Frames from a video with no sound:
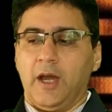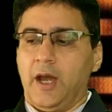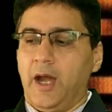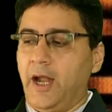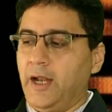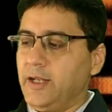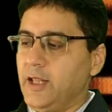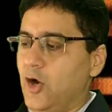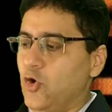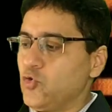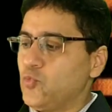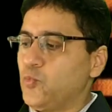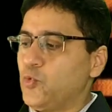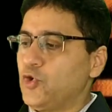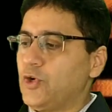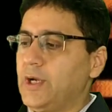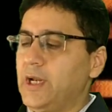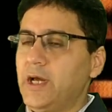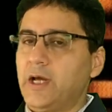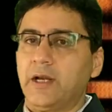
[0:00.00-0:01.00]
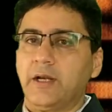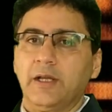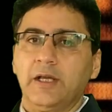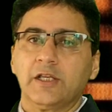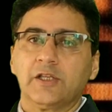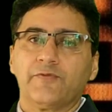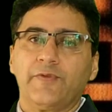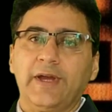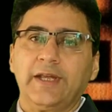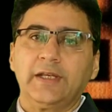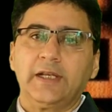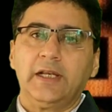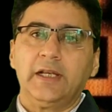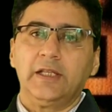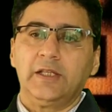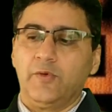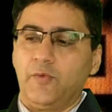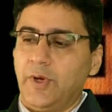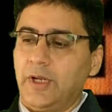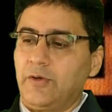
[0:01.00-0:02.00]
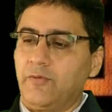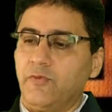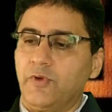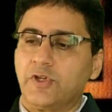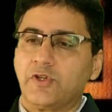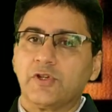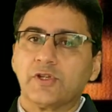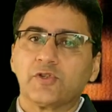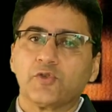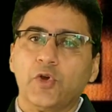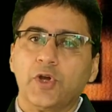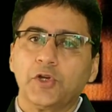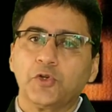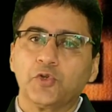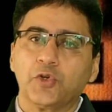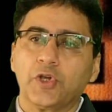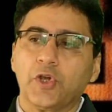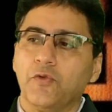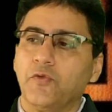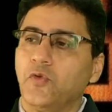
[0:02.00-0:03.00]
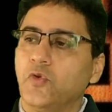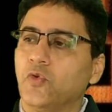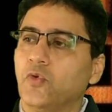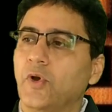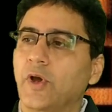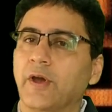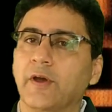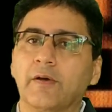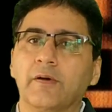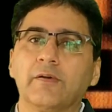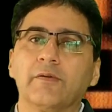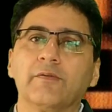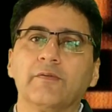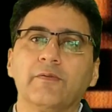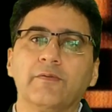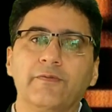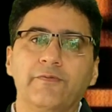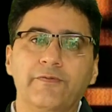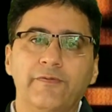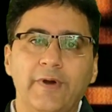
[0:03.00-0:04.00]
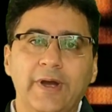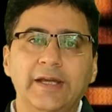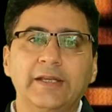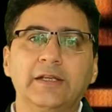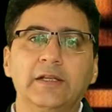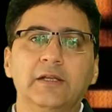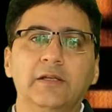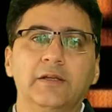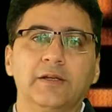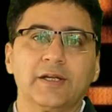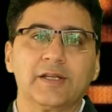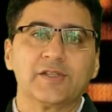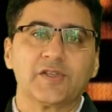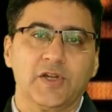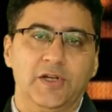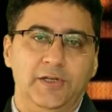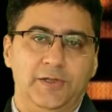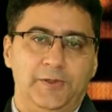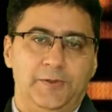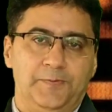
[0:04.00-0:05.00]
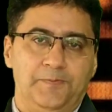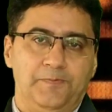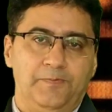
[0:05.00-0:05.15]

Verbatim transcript: And the output layer is finally the one which is going to give you a final result